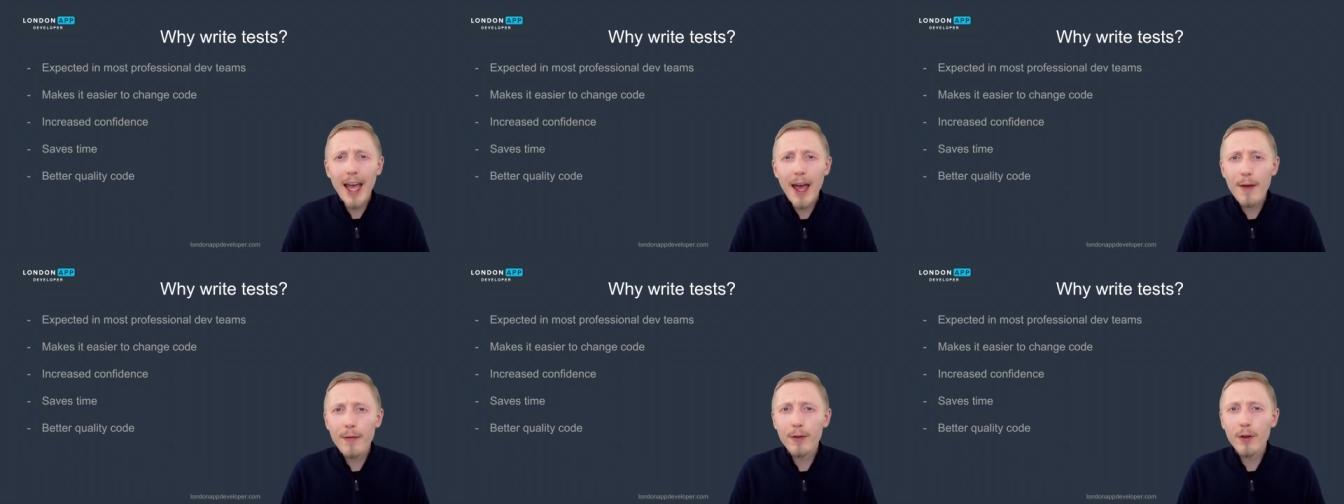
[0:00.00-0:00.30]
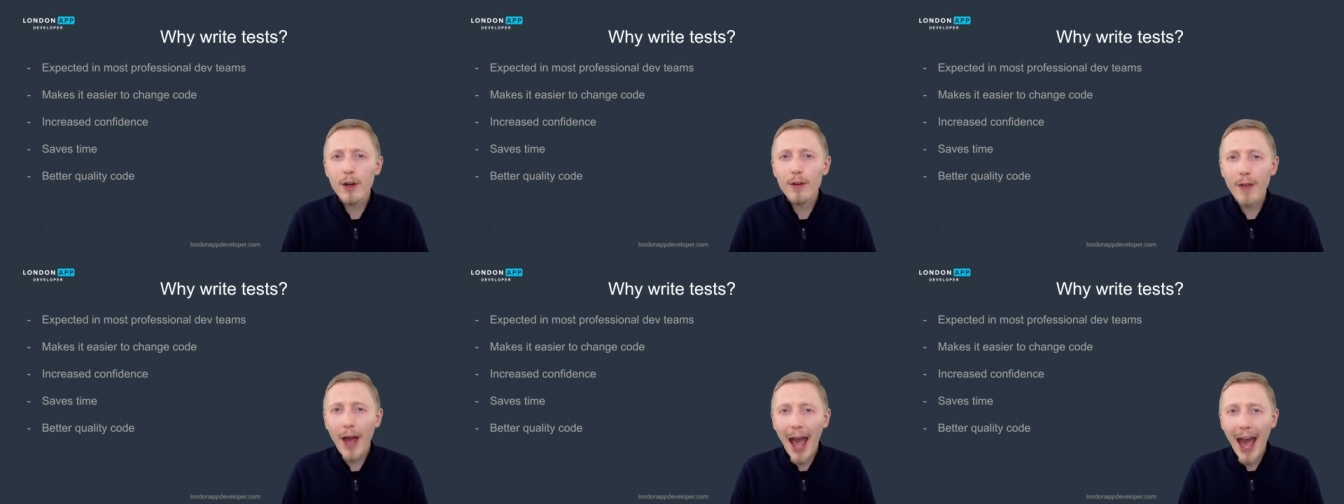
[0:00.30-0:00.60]
effort
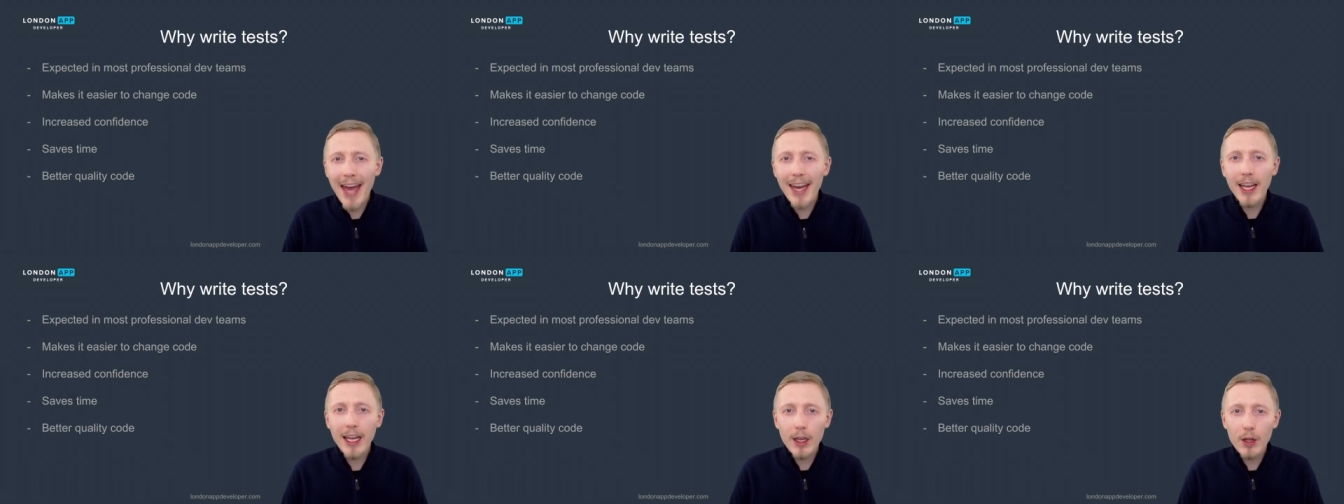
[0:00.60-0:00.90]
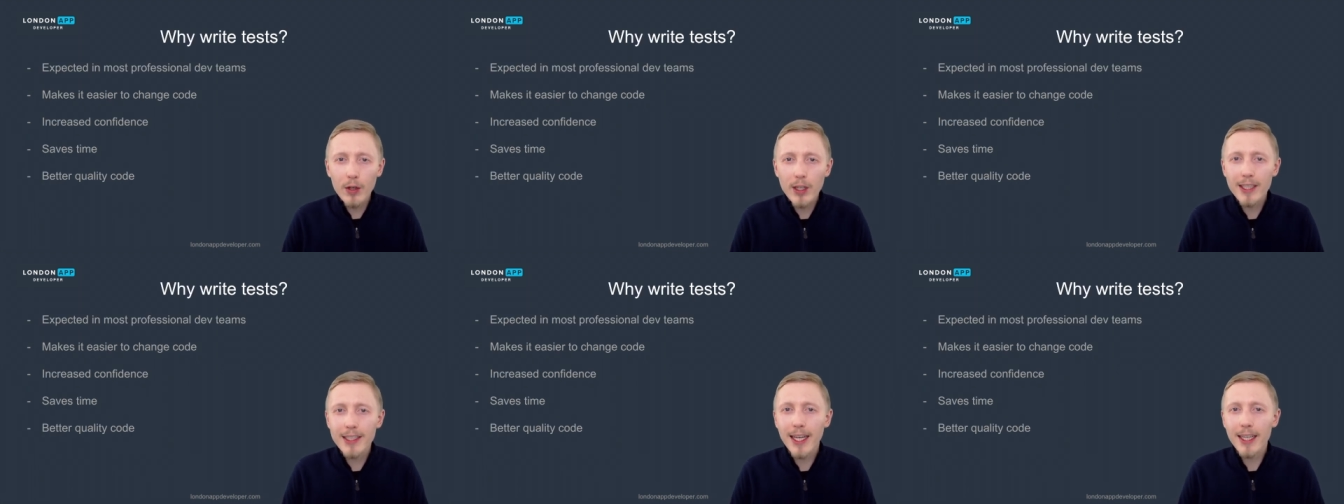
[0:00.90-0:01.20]
of adding
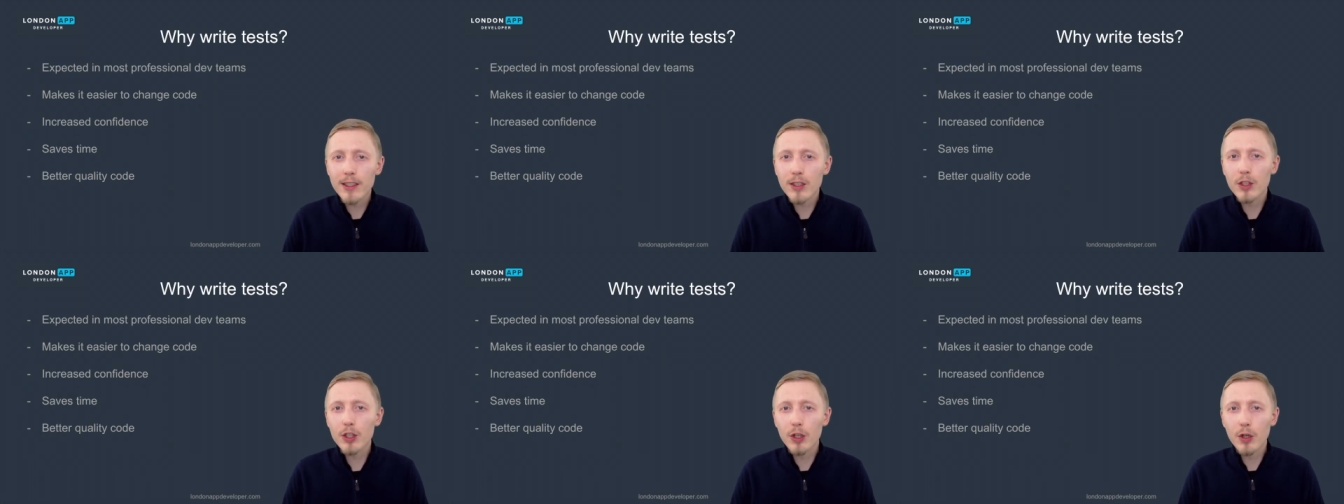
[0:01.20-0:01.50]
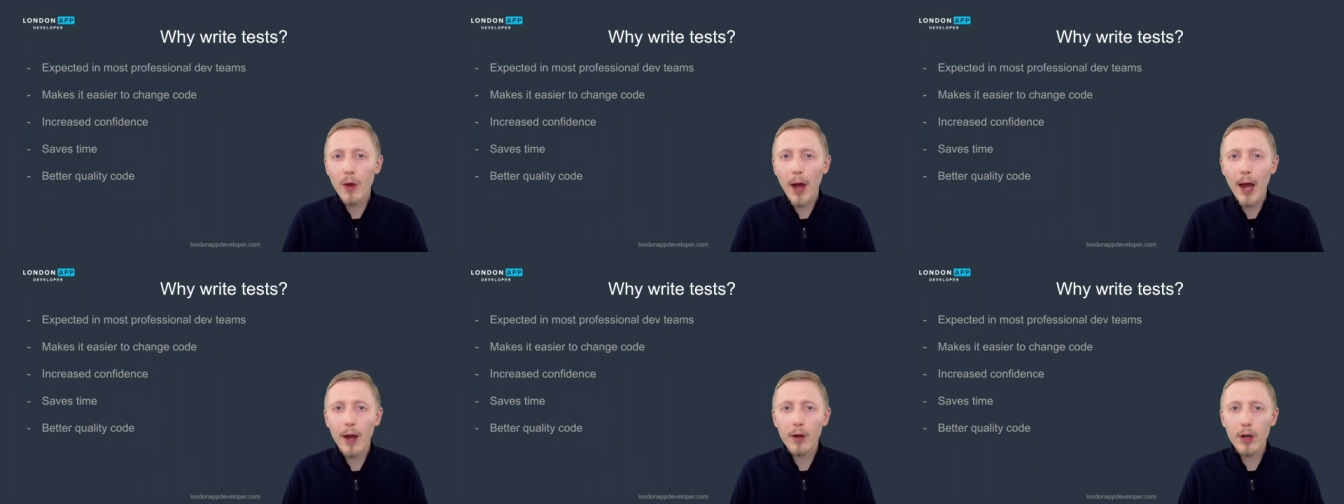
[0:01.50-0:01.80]
unit tests to
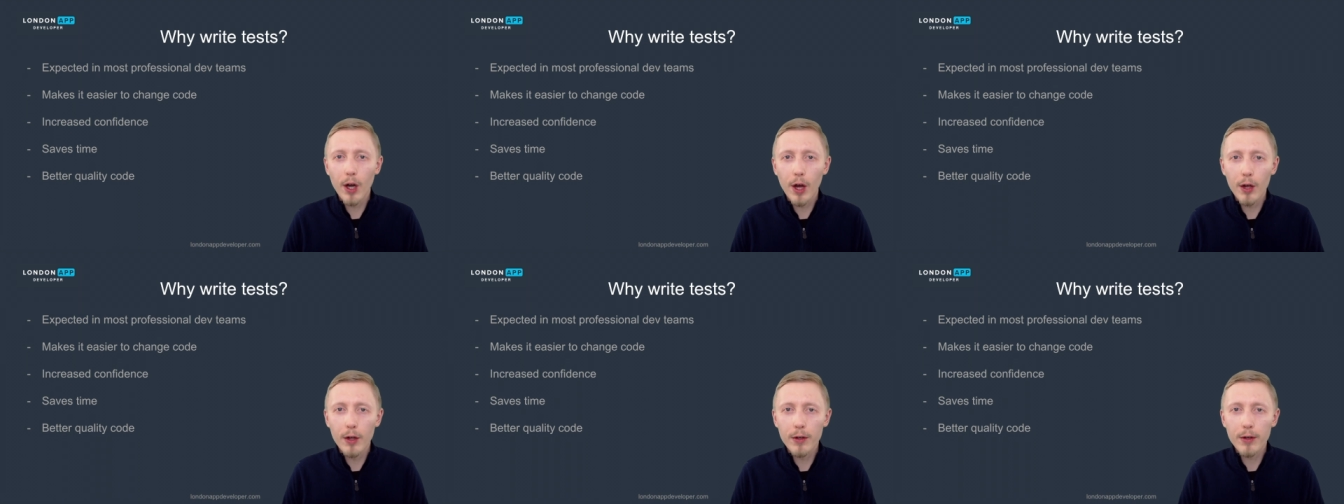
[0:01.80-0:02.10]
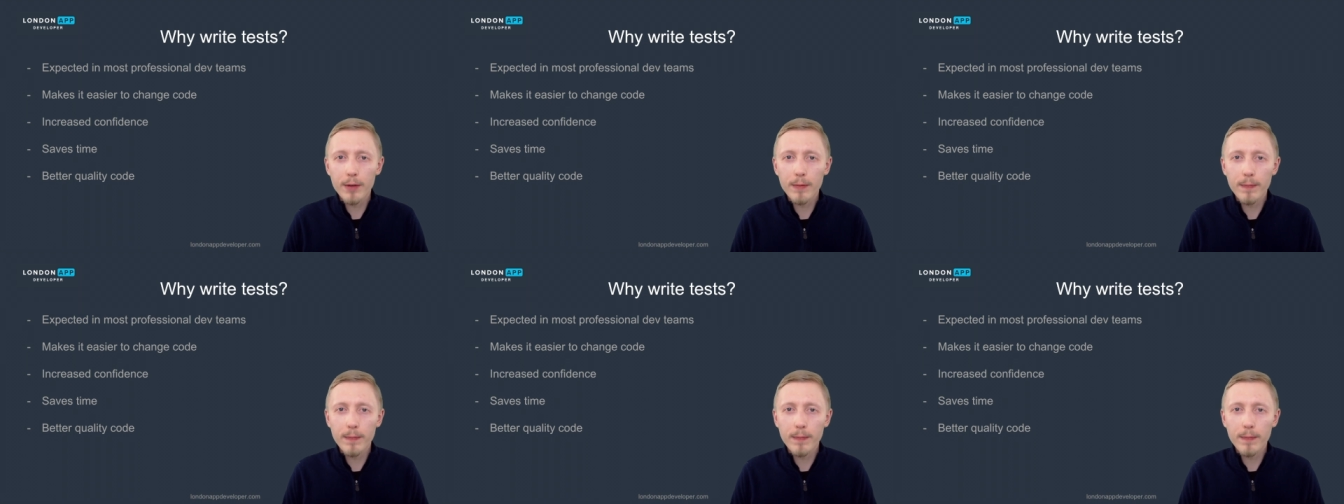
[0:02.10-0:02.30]
our code?